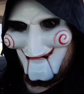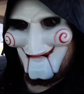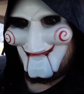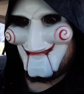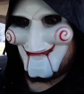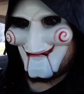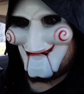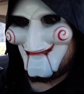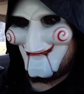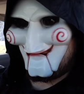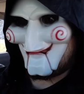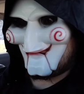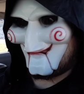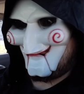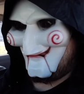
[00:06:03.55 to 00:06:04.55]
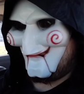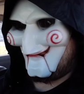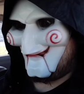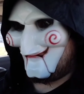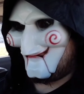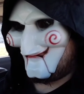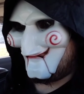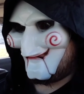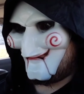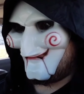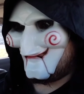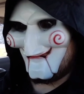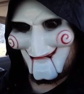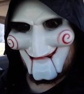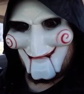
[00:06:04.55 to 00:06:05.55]
I'm pretty much like
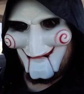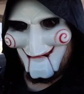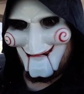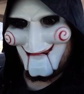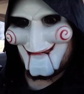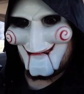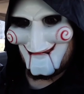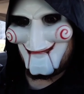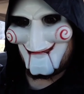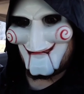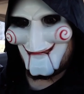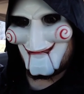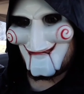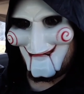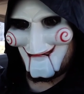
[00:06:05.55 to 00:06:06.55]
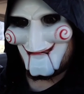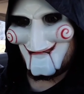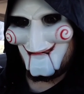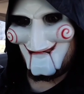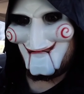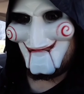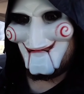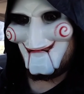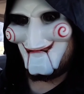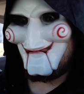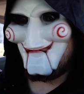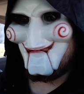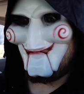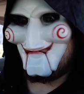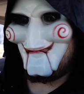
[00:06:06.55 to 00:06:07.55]
the stereotypical juggalo
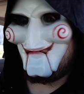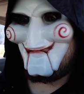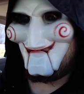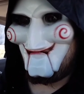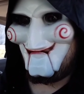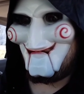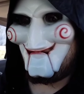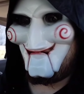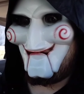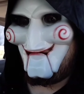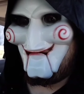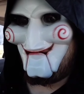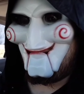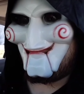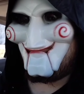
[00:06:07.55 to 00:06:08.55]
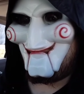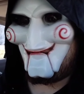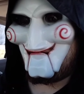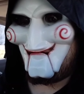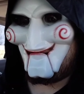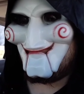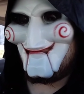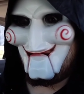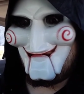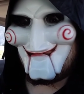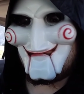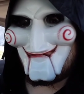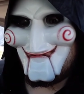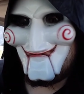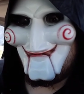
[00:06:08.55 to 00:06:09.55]
in that I'm not
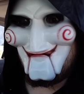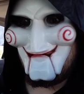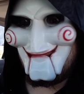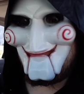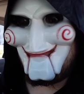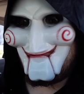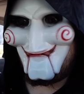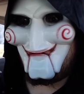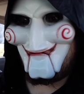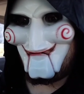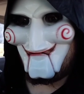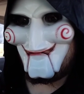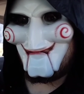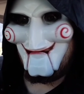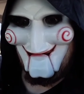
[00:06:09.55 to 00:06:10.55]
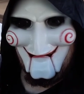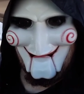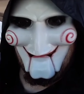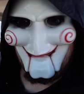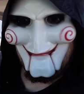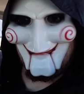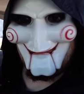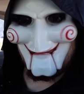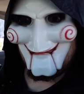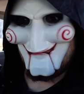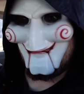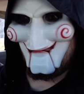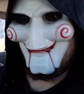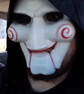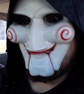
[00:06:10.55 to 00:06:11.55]
too hip on the hop,
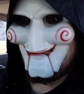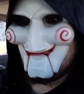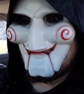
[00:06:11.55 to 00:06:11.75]
you know.